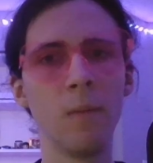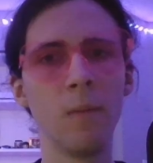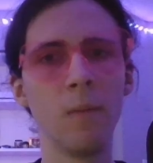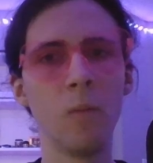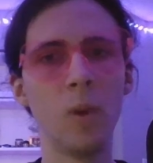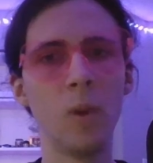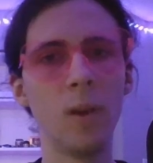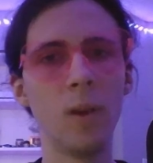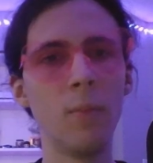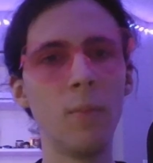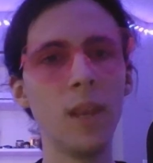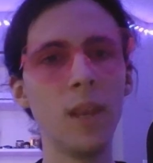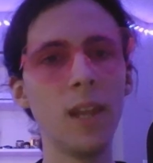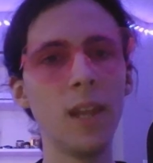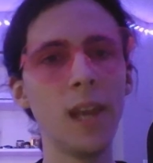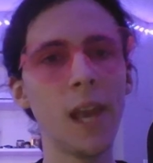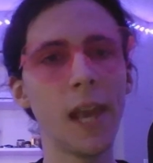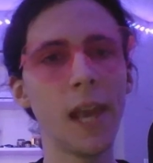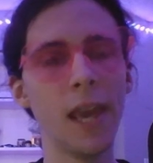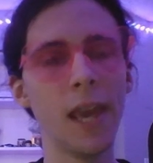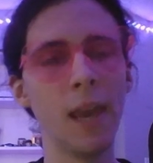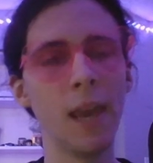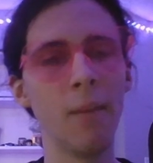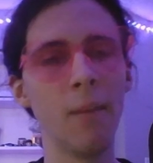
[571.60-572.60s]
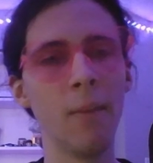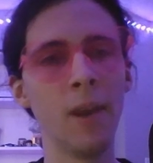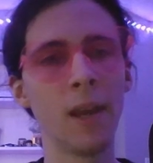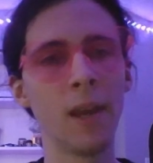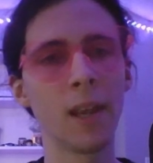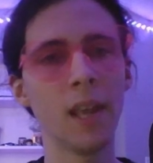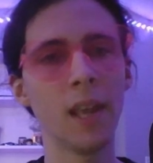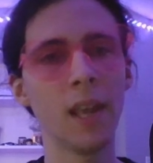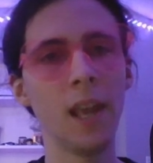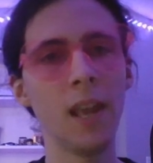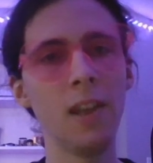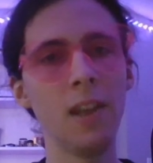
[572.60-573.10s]
When meeting him,
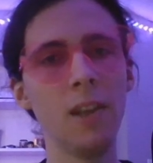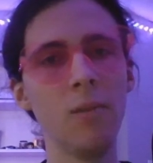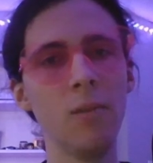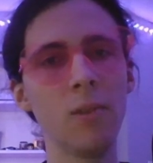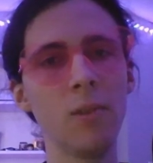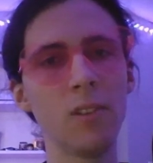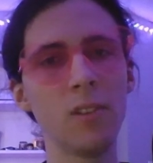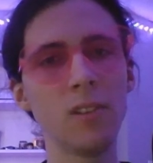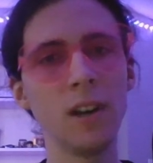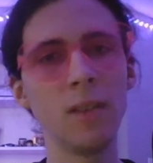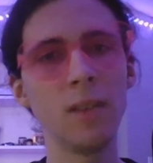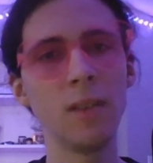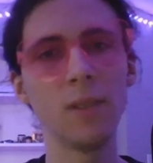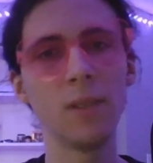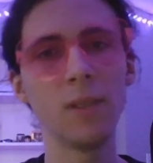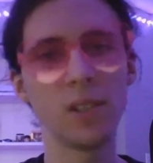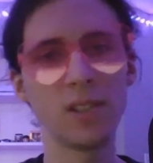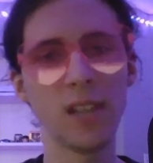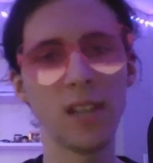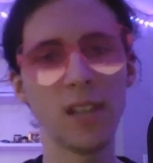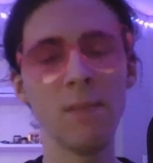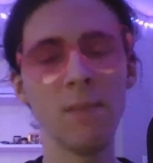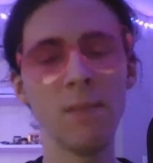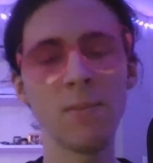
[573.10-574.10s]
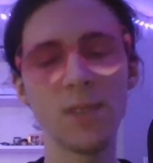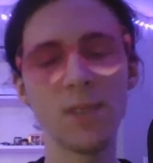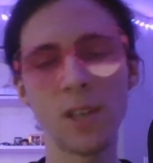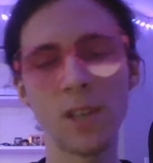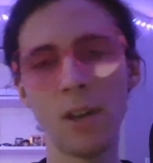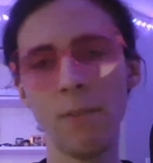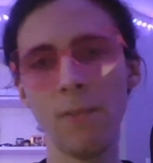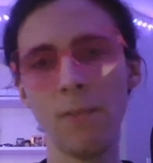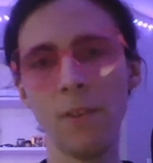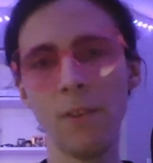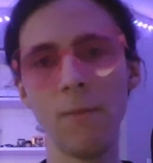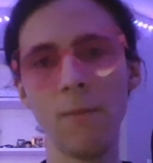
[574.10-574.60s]
Candy would tell him the same
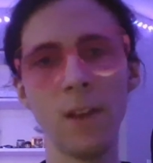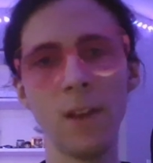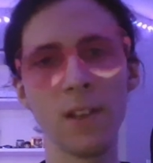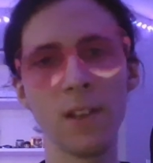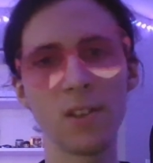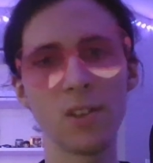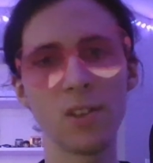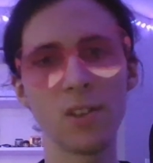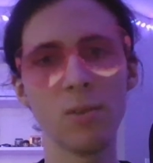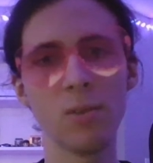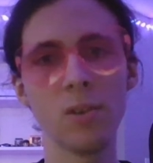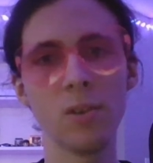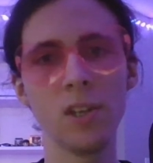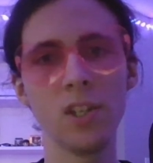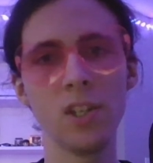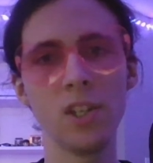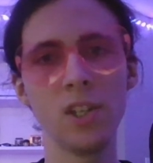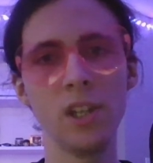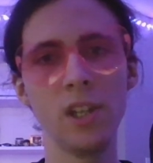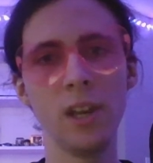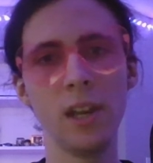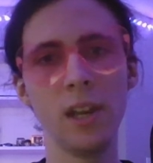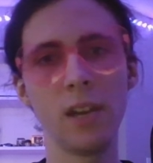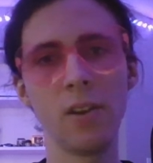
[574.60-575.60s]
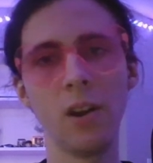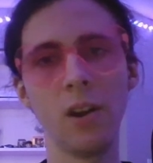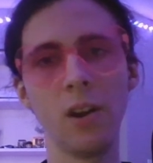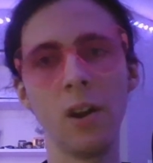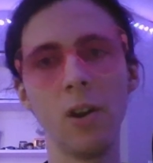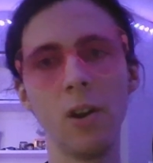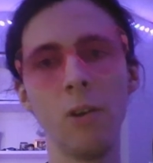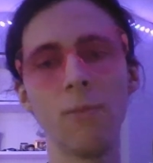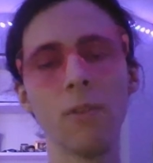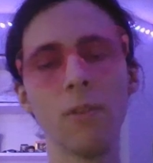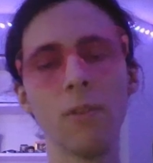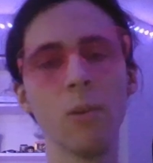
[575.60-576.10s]
self-defense story she had gone
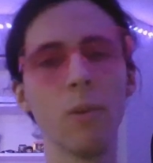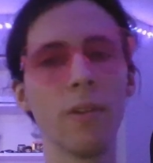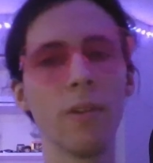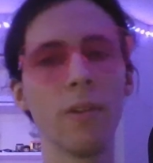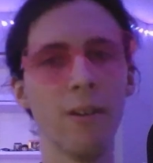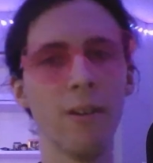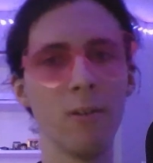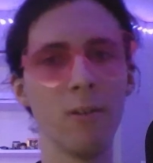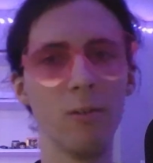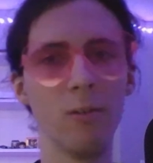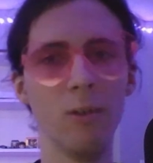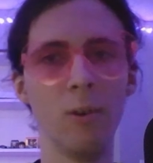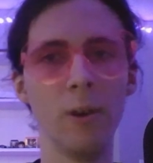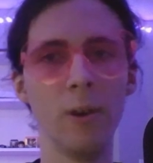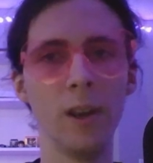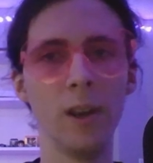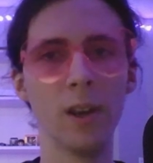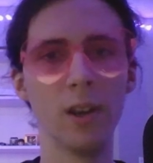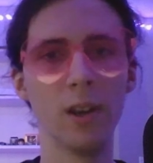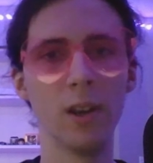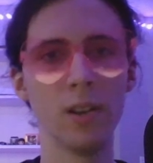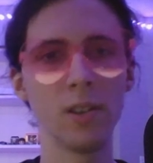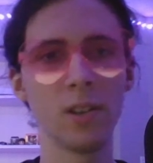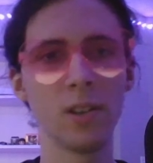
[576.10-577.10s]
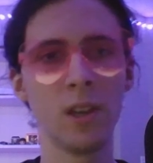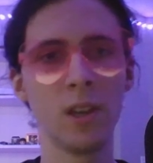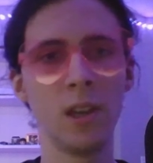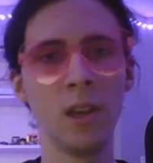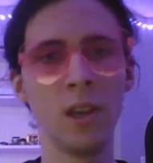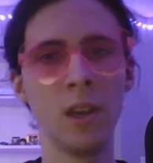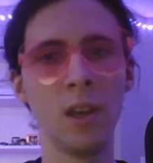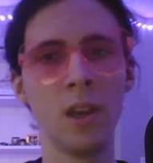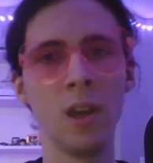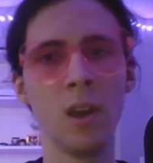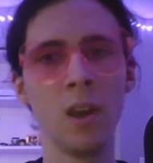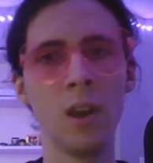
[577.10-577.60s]
over with her lawyers.
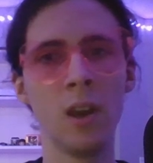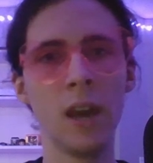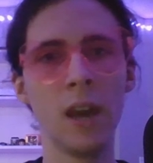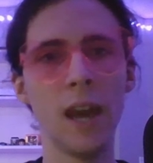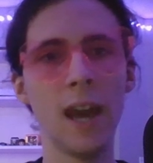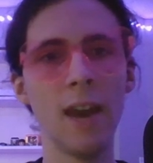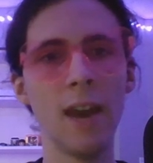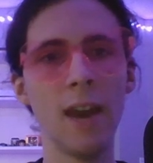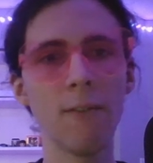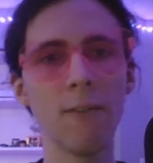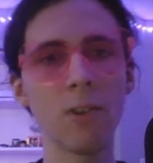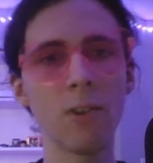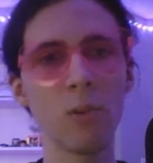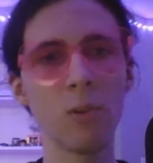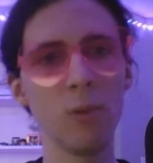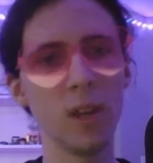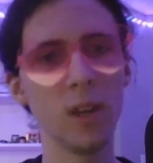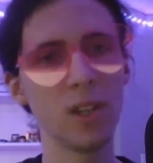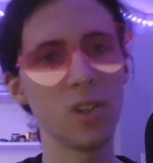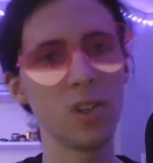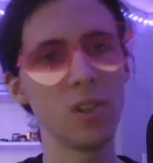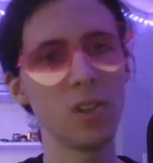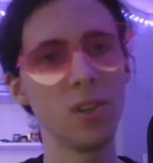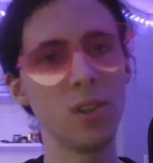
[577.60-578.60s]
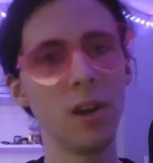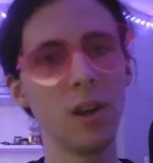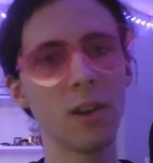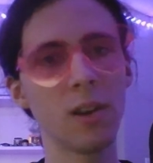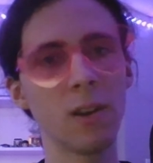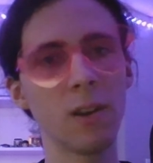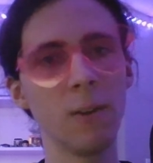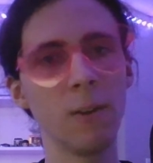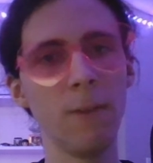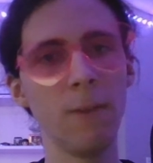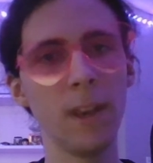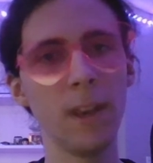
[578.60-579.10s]
After which,
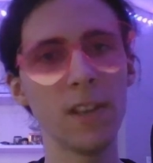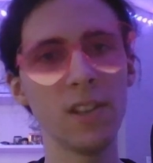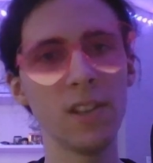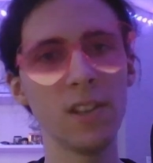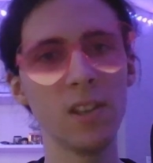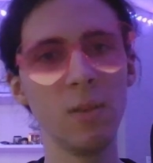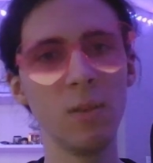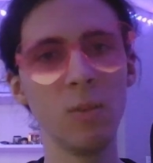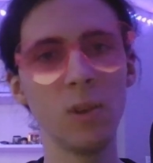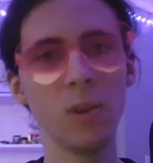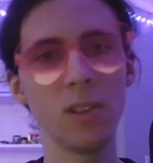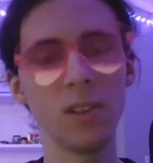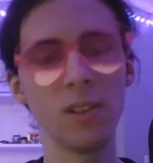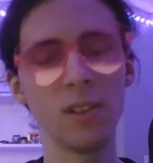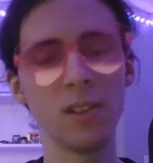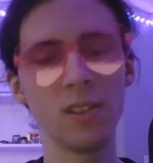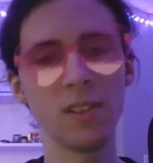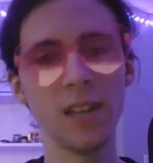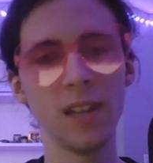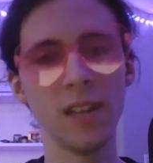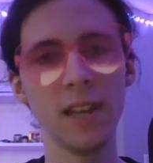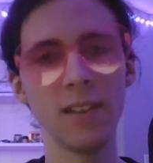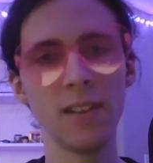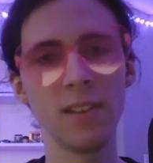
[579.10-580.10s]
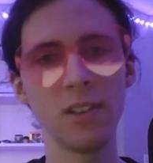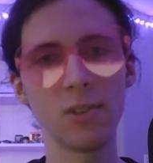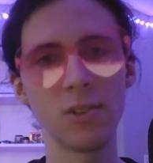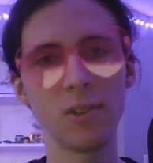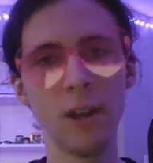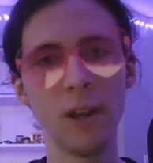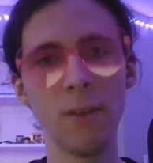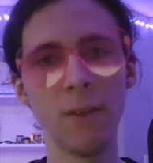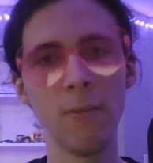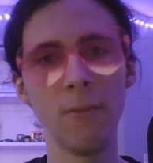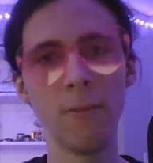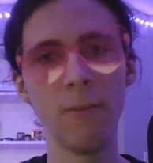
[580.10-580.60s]
Dr. Faison would decide to
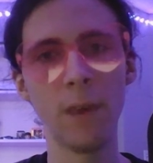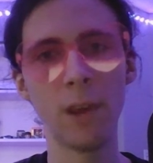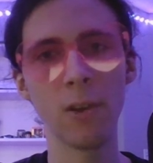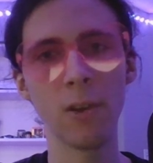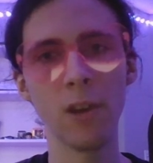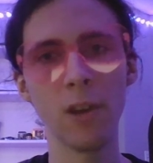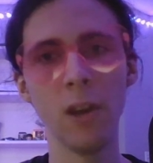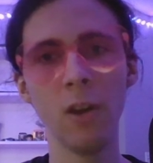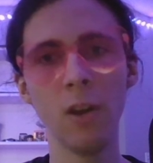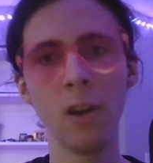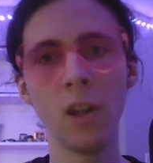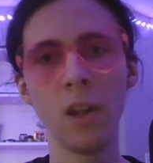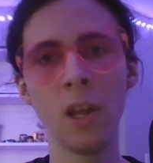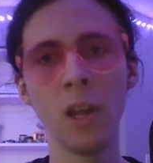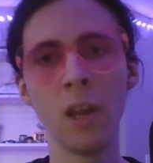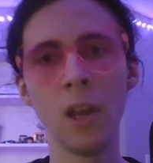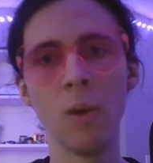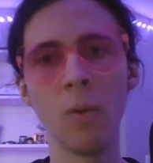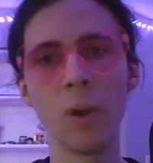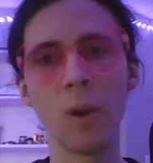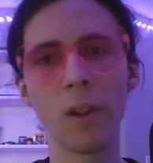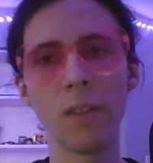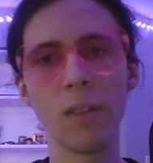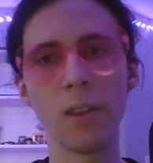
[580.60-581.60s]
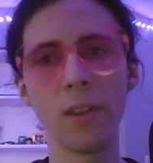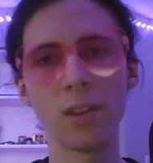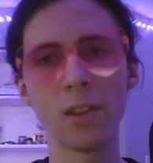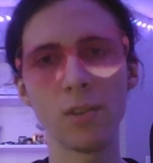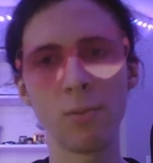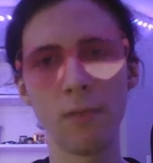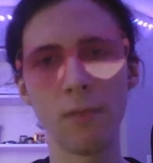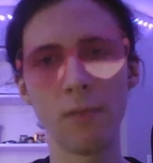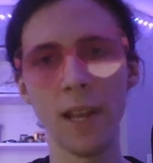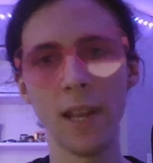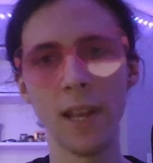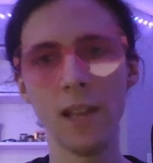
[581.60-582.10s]
try and figure out where this
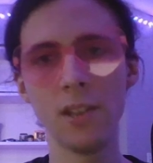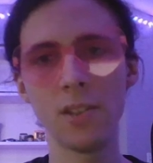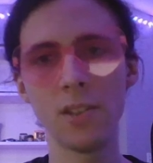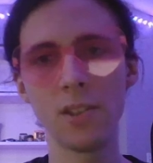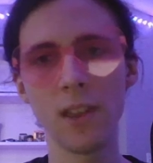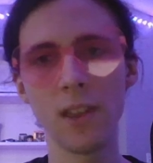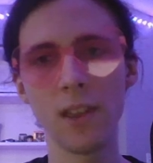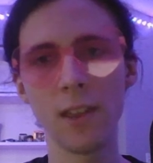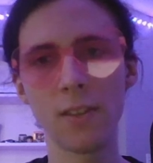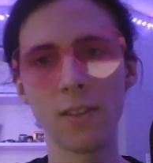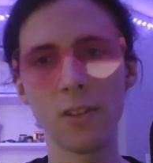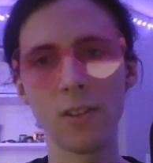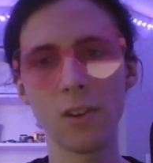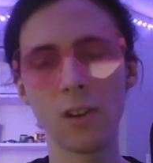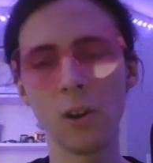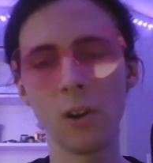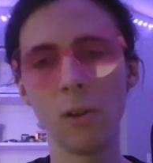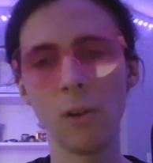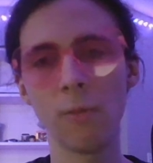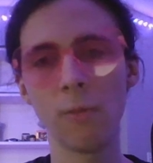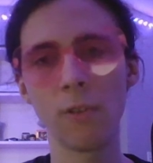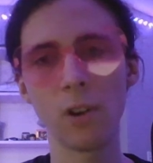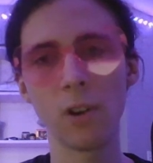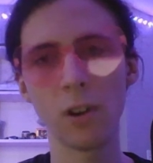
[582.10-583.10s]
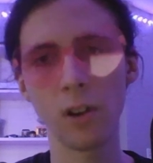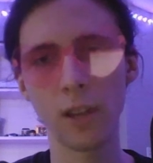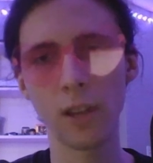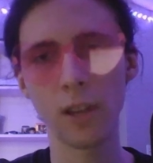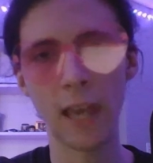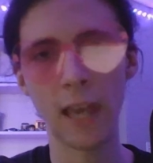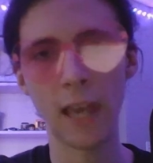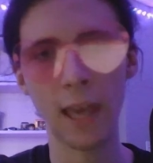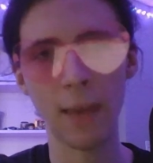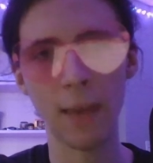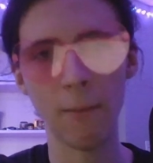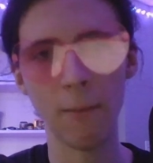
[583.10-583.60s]
rage that took over her
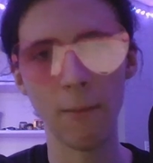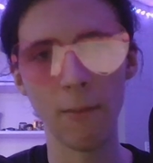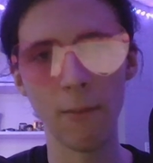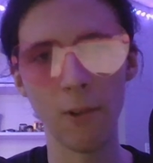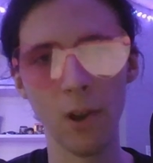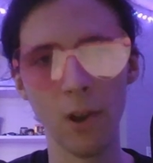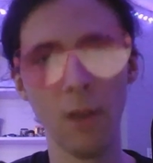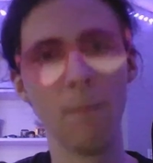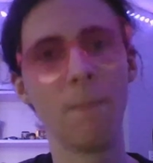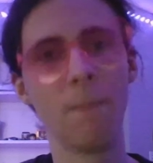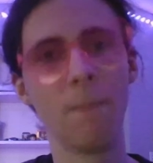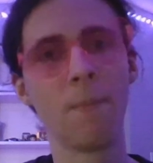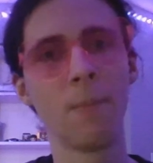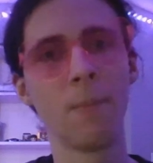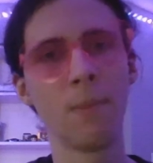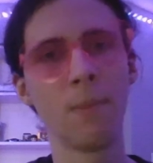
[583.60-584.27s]
came from.